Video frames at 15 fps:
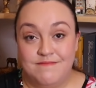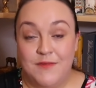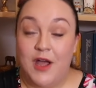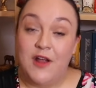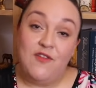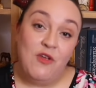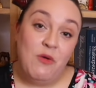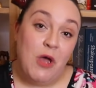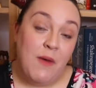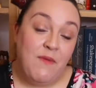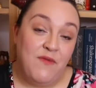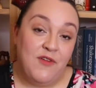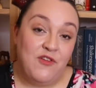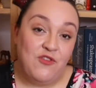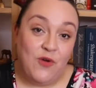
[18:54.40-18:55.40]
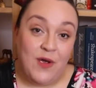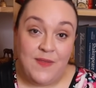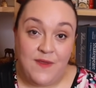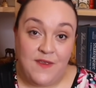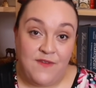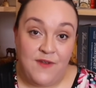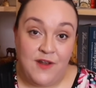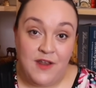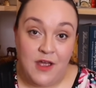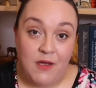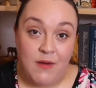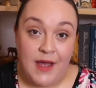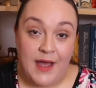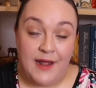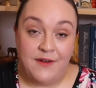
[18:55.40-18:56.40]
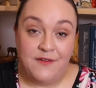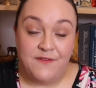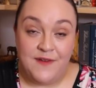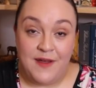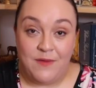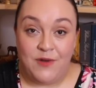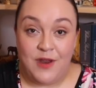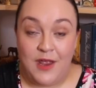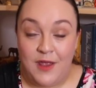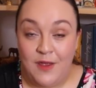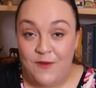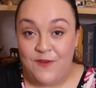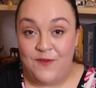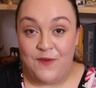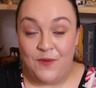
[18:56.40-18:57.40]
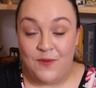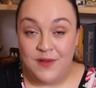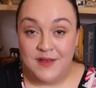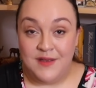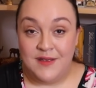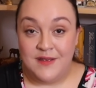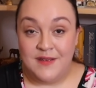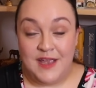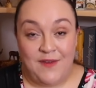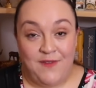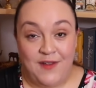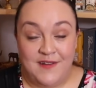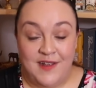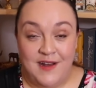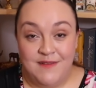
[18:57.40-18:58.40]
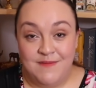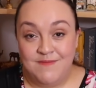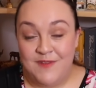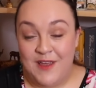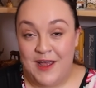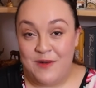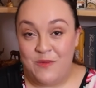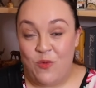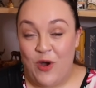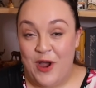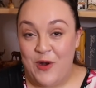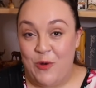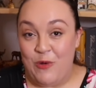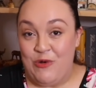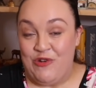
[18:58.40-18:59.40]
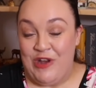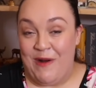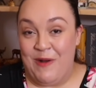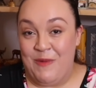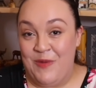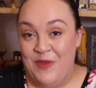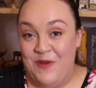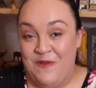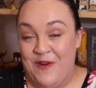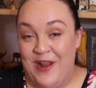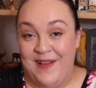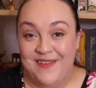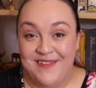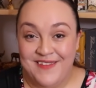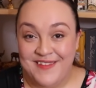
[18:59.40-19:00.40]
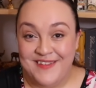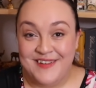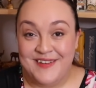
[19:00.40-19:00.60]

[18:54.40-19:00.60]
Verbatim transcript: I do hope you've enjoyed this video and found it useful. If you did, then why not share it with your friends?